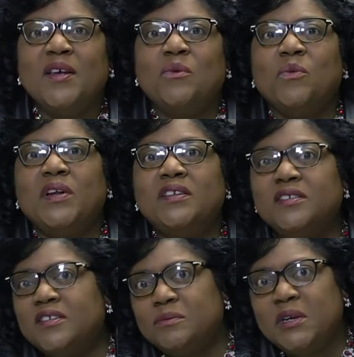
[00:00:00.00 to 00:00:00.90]
What does
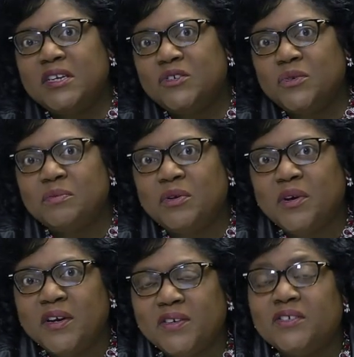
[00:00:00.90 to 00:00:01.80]
this mean to
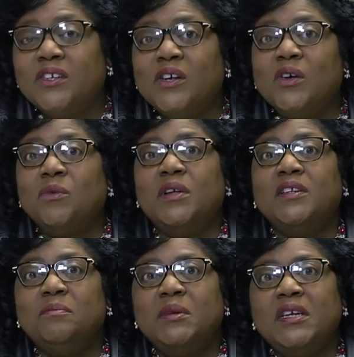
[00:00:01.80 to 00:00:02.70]
employers? Well,
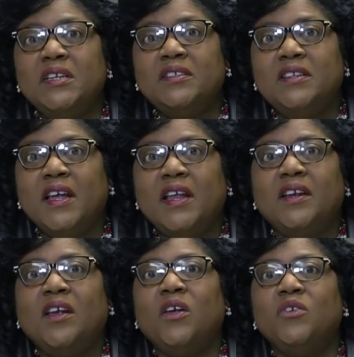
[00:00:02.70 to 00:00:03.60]
it means
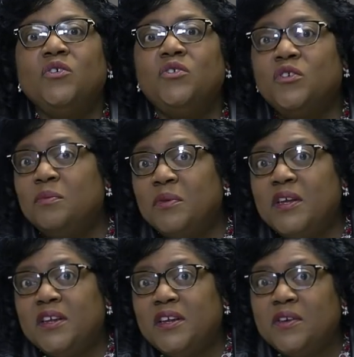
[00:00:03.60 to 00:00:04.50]
that you should
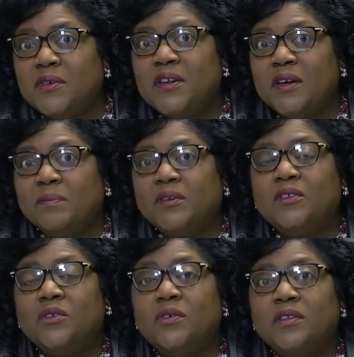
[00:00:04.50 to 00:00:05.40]
be gearing up to
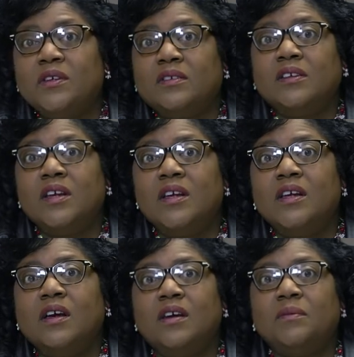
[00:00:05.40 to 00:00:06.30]
do this,
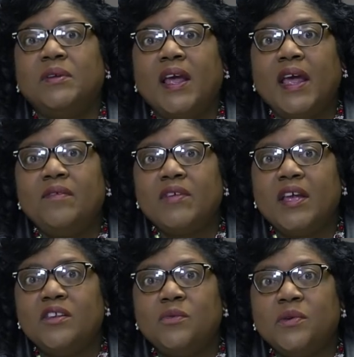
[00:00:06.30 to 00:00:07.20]
to have
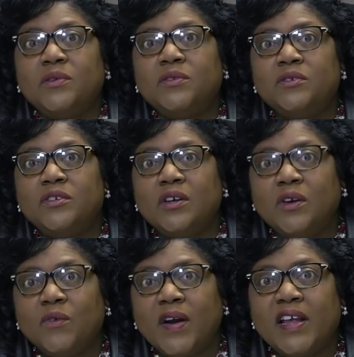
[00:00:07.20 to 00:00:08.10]
annual
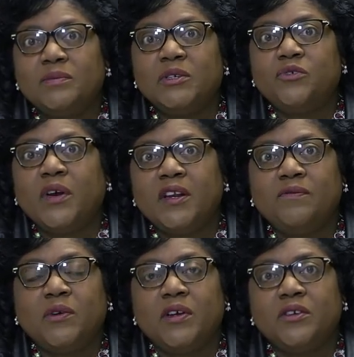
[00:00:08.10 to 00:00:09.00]
harassment training
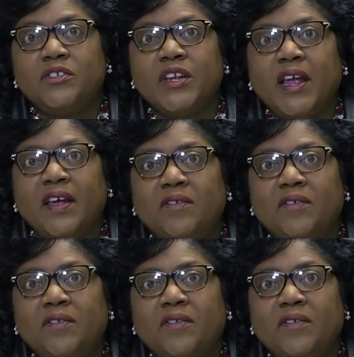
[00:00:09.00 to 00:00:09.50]
for your staff.